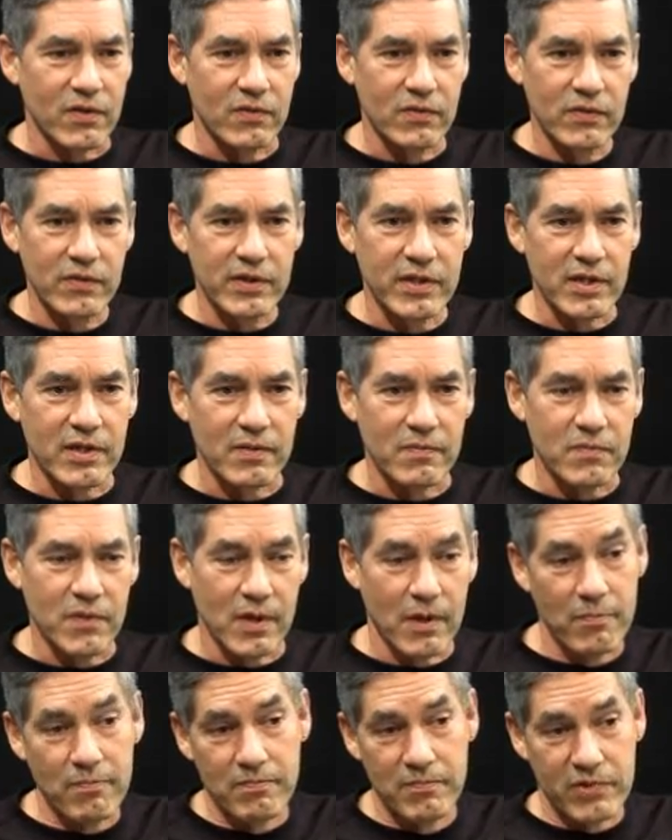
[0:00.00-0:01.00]
only
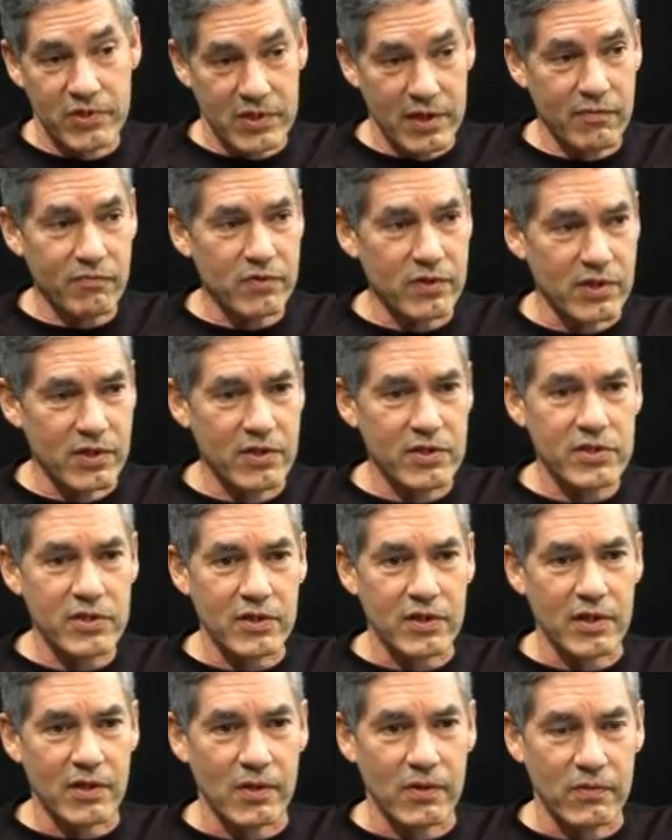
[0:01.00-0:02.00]
several years
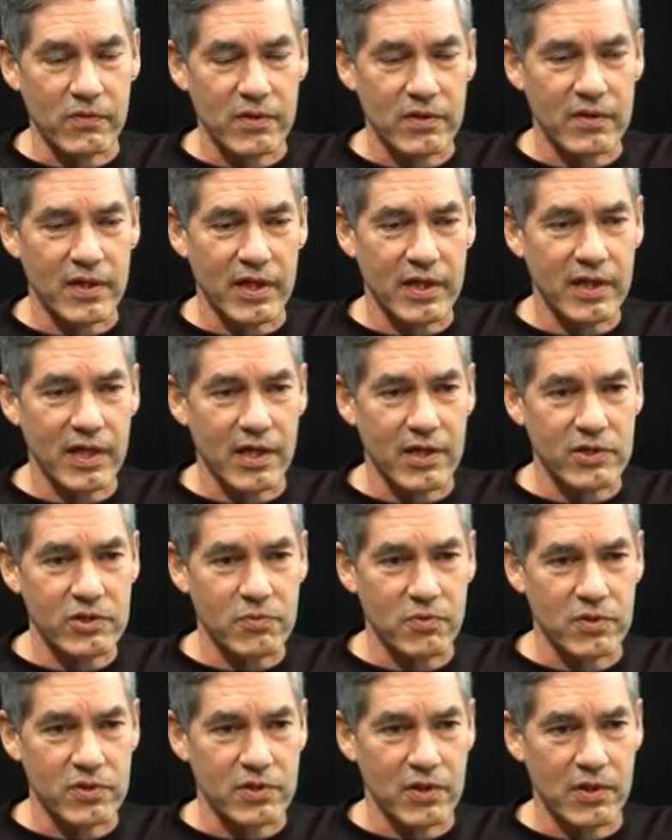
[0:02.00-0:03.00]
ago that that house
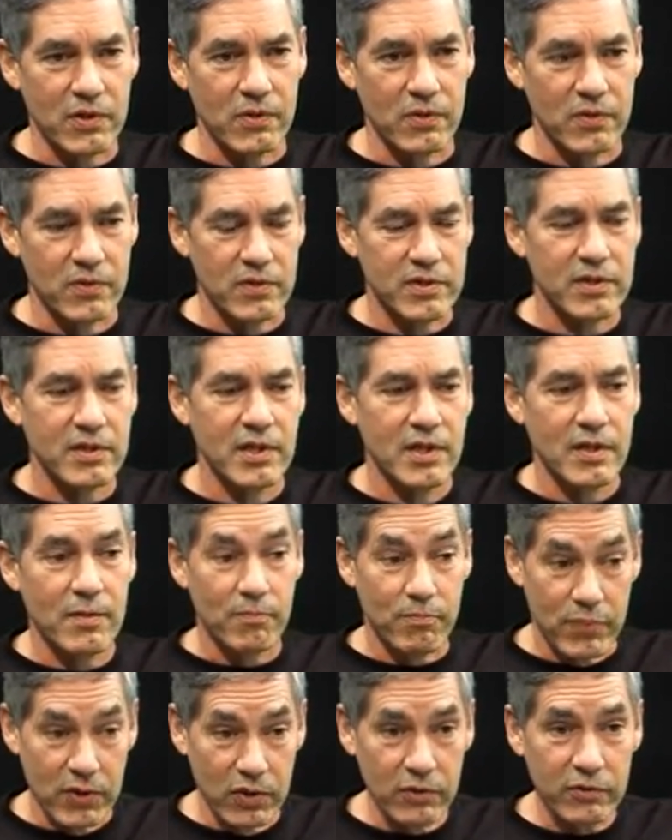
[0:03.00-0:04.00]
was
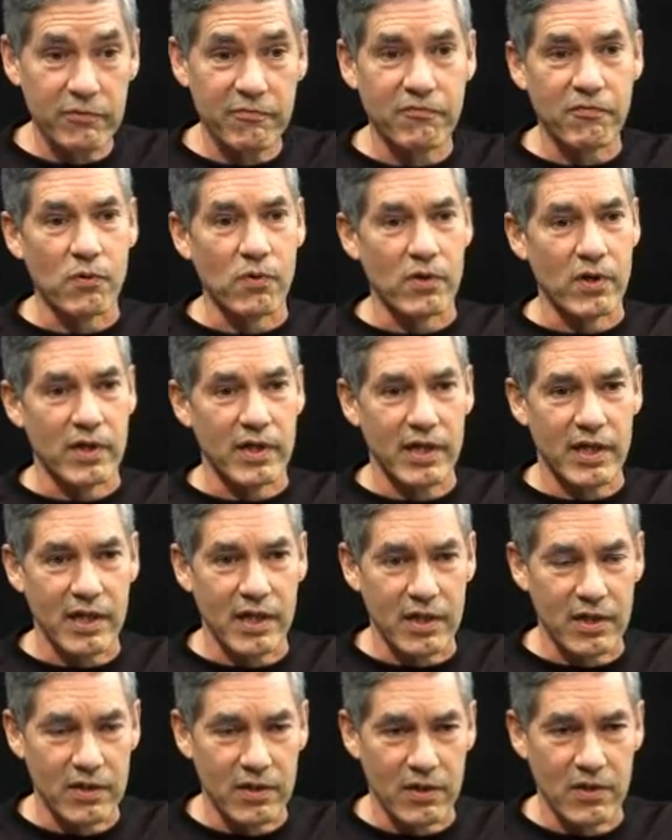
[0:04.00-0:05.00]
built for
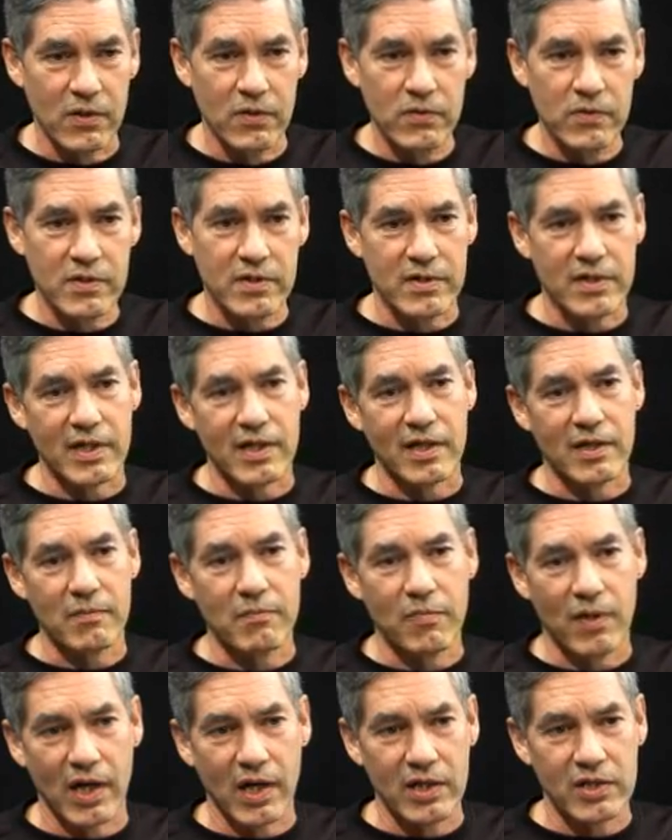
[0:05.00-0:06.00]
and owned then
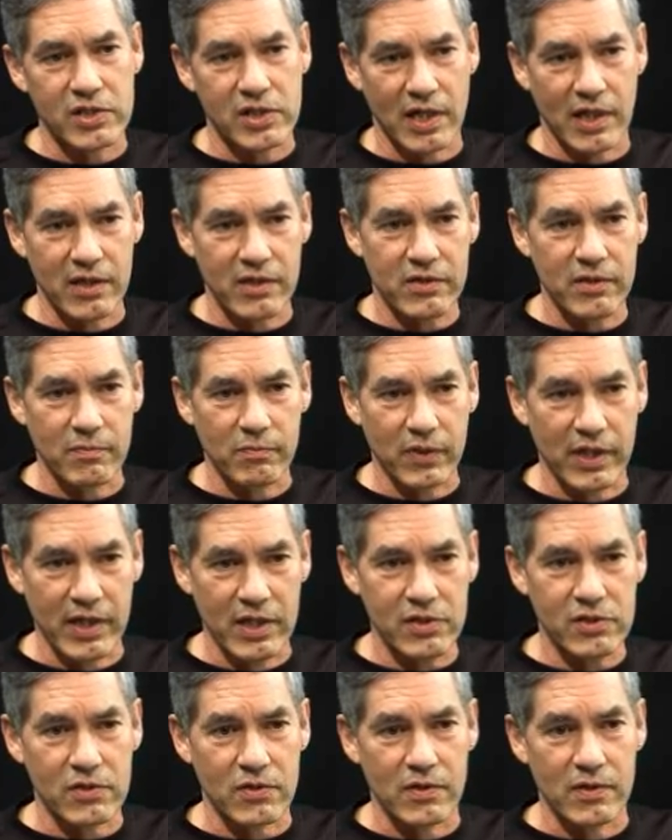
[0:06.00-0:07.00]
by Jonathan
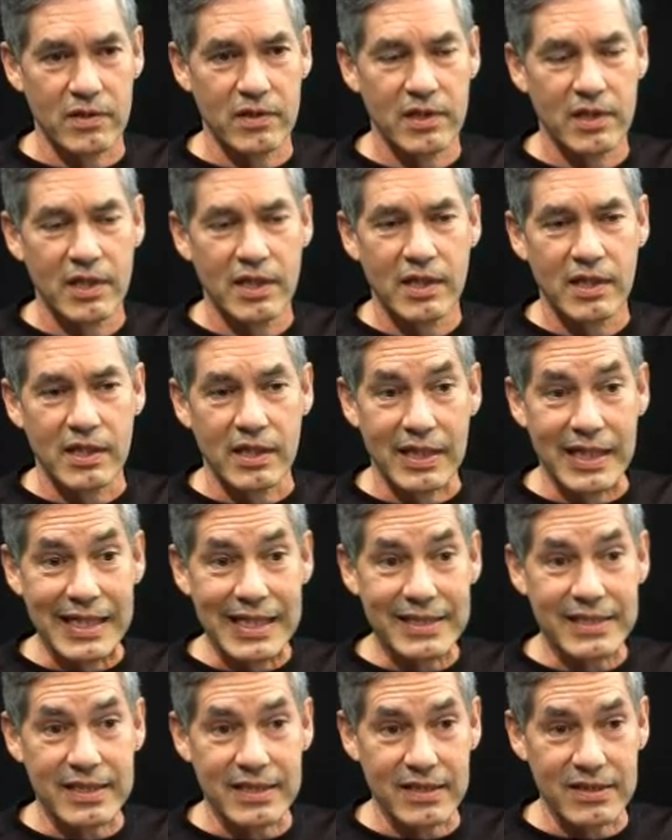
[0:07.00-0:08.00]
Blanchard in
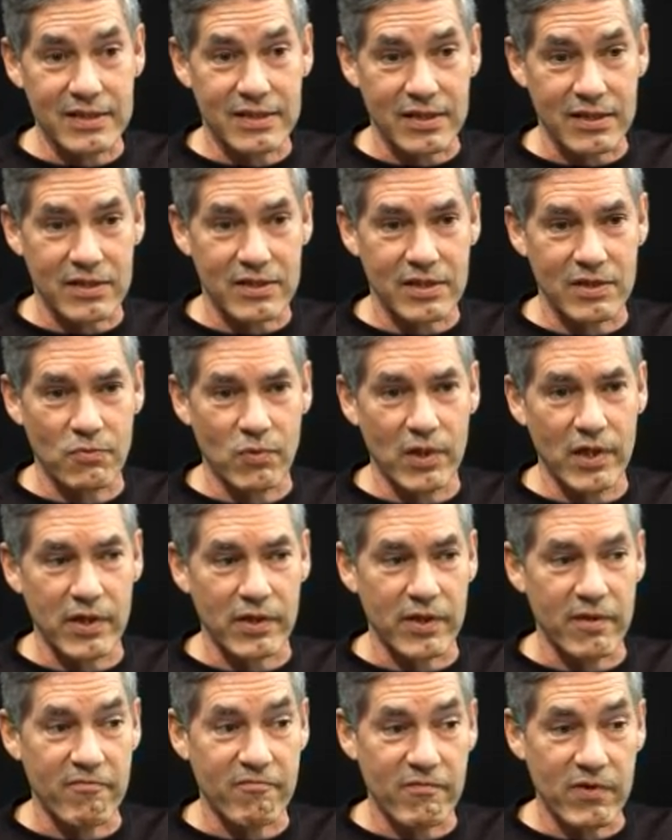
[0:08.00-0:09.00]
1861,
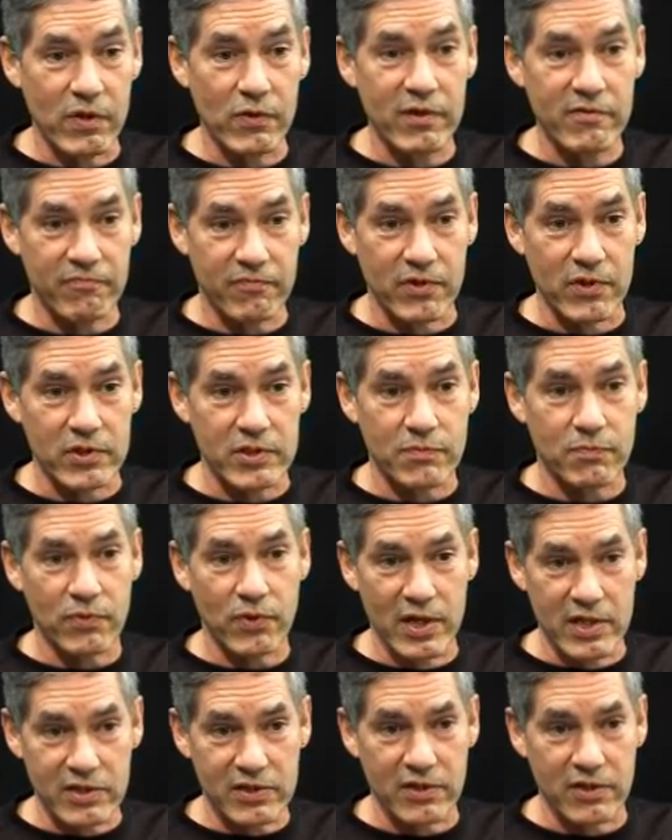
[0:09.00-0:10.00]
the very first
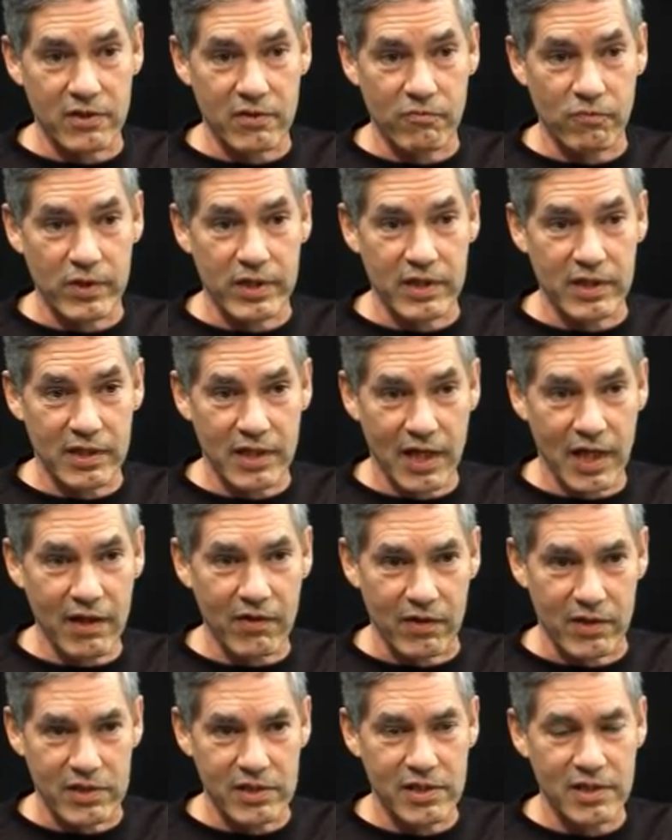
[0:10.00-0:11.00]
president of Wheaton
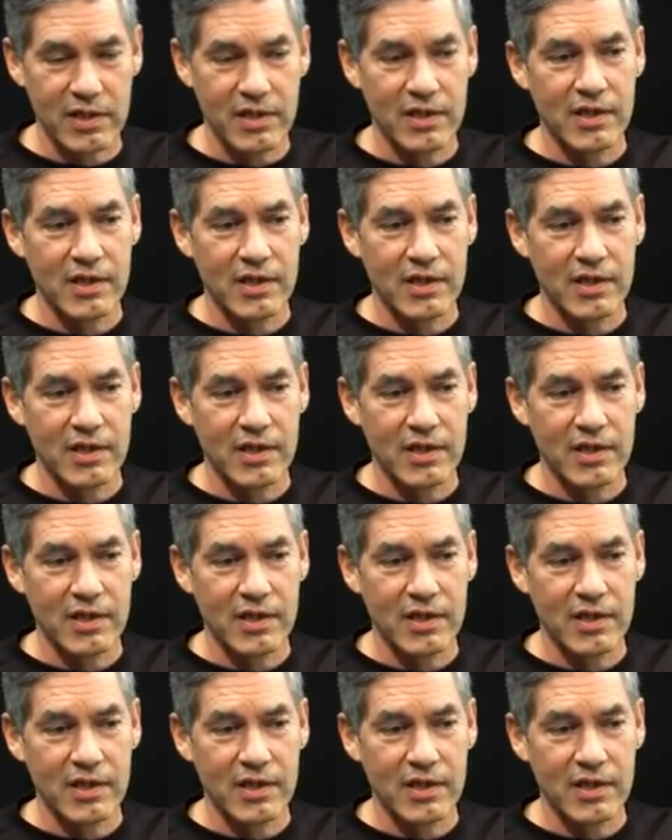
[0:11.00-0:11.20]
College.